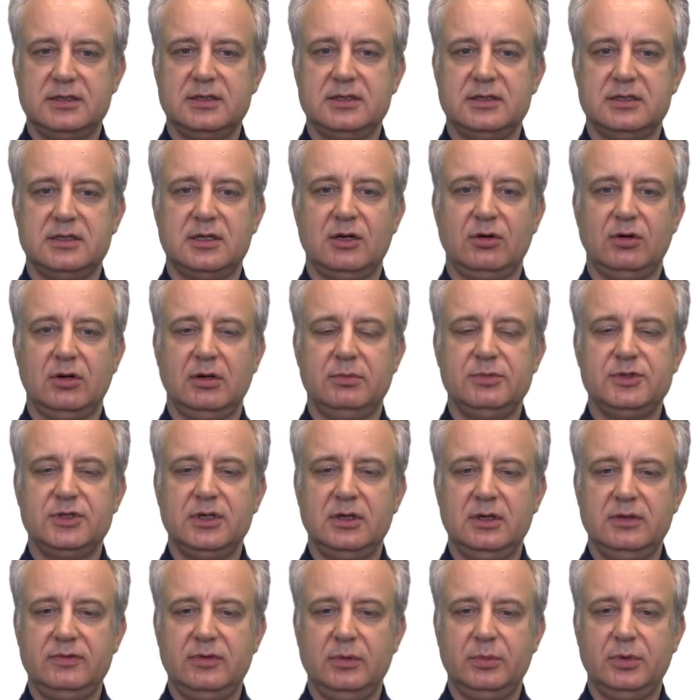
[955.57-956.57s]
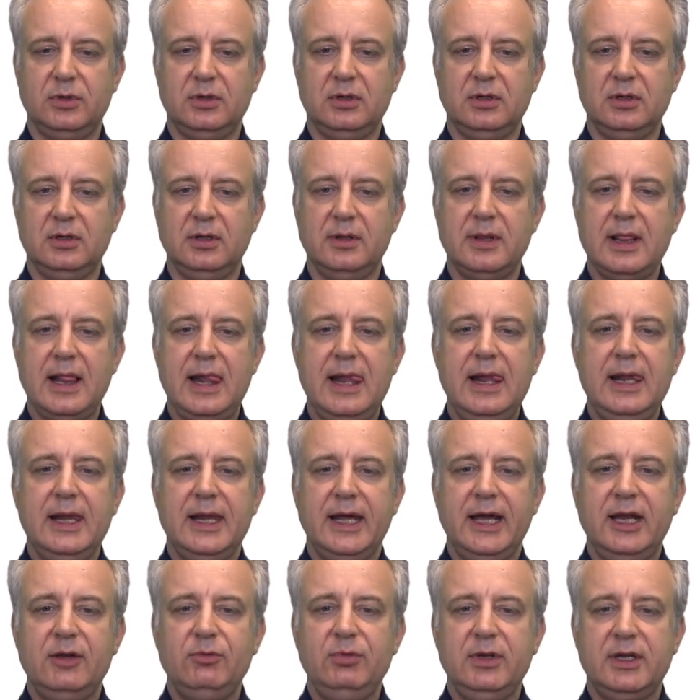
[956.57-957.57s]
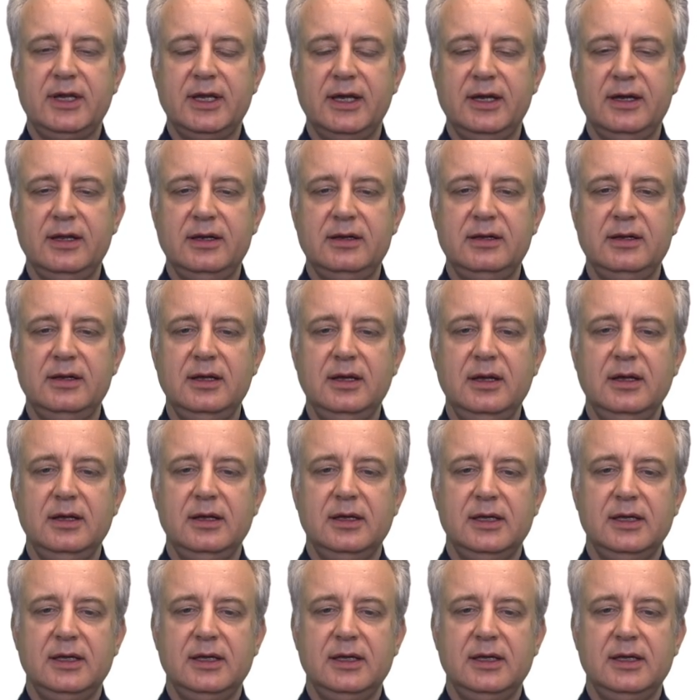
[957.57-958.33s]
This is our observable, and we can